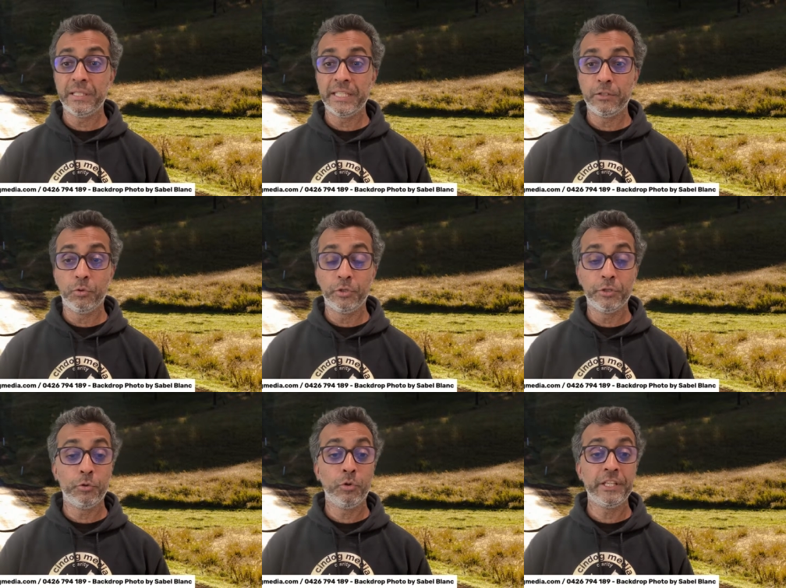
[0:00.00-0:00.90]
ignore
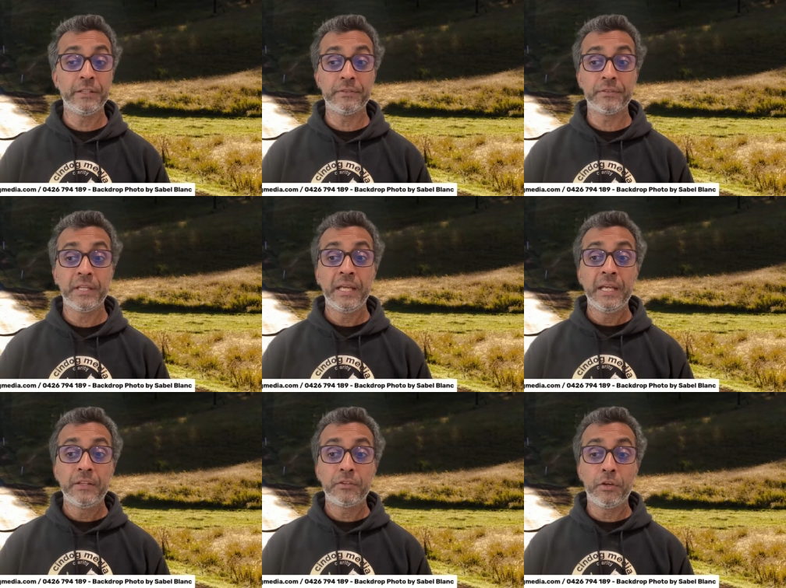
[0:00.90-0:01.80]
your audience.
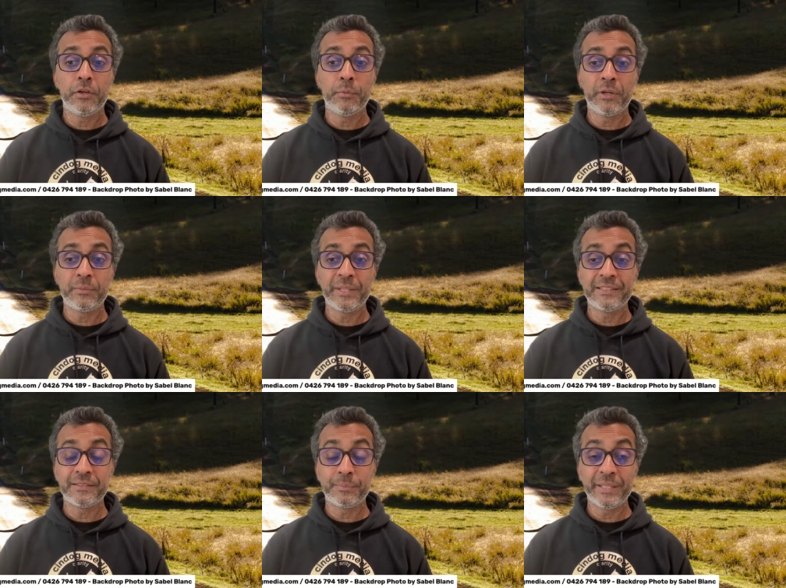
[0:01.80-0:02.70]
So one of the
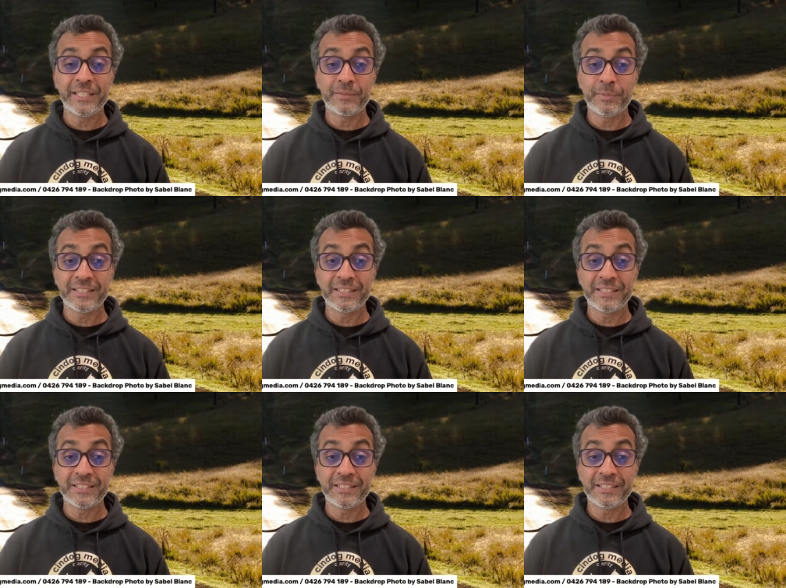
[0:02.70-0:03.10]
biggest